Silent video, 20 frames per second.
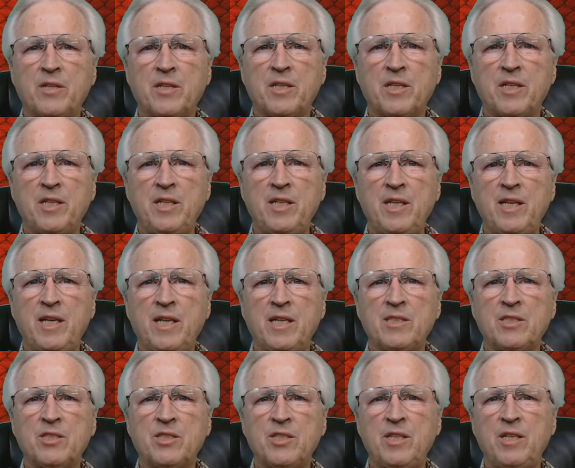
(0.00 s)
the
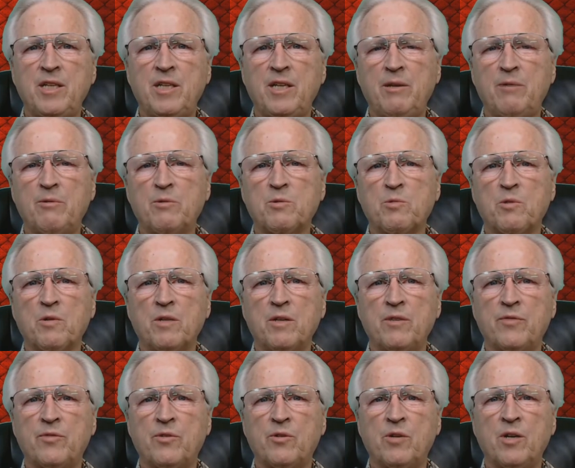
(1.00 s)
DNC he was working
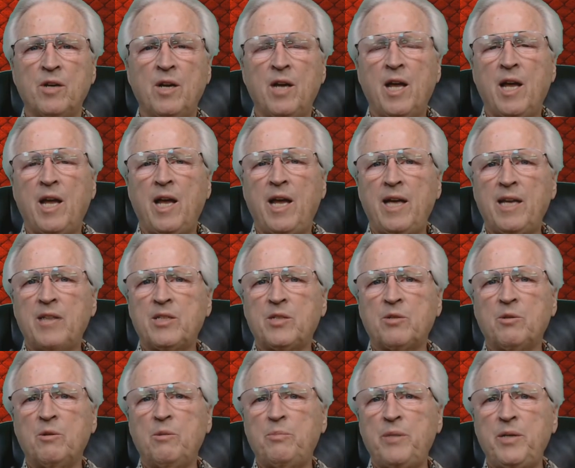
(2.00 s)
for had
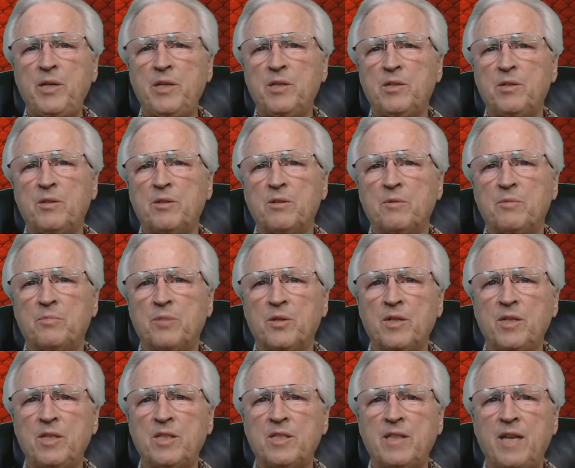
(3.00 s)
torpedoed
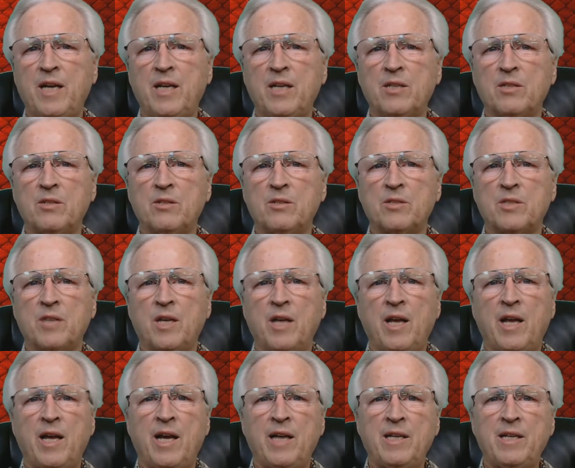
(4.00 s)
Bernie Sanders,
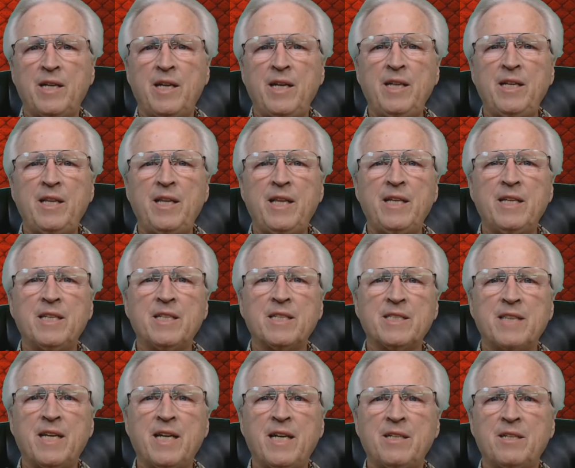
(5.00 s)
and he then
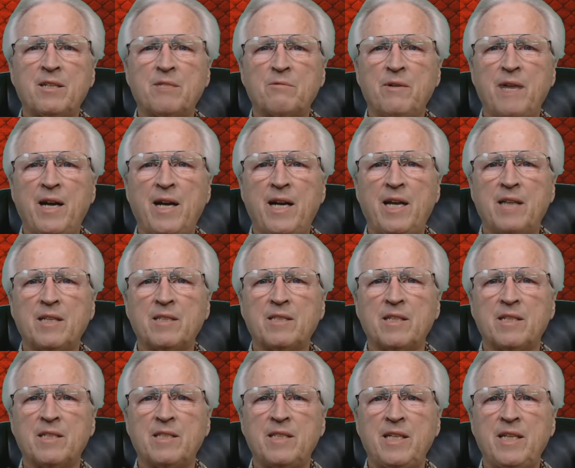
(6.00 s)
decided to rat out
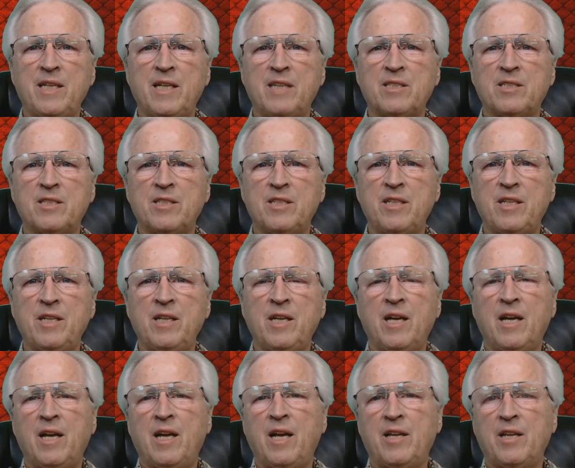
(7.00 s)
the DNC
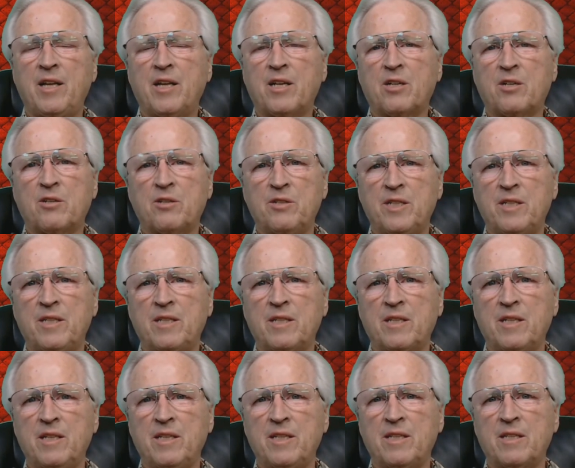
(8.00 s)
and the
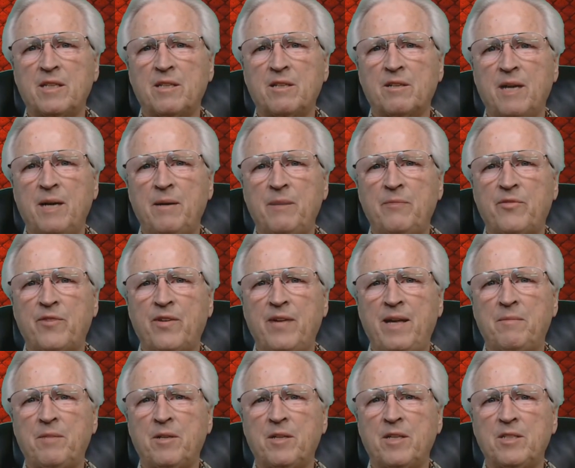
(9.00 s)
Clinton crime
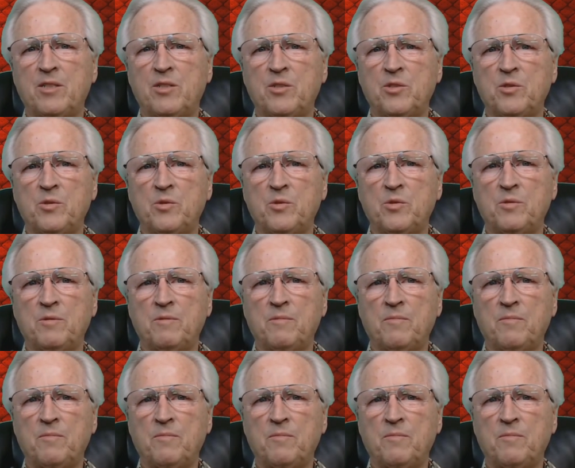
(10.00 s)
family too.